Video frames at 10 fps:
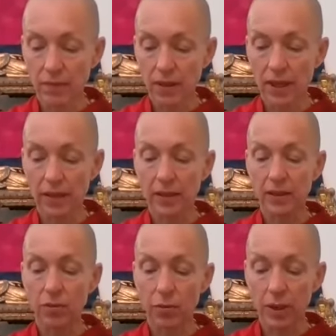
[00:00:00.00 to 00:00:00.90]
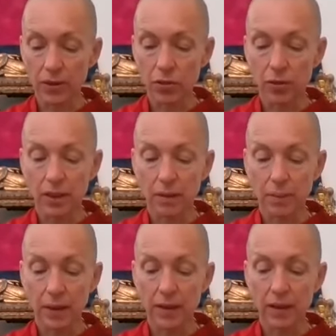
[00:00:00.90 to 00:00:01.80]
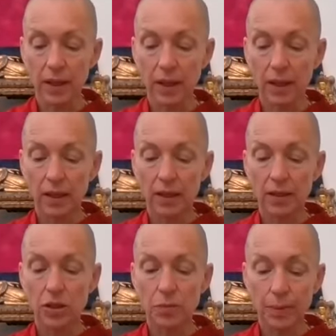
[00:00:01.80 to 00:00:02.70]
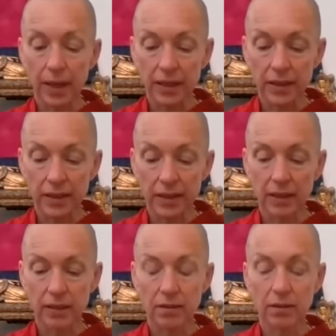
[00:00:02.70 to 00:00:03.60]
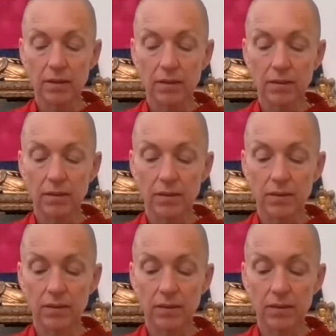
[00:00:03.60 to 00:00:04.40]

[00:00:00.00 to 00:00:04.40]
And we are talking about expanding our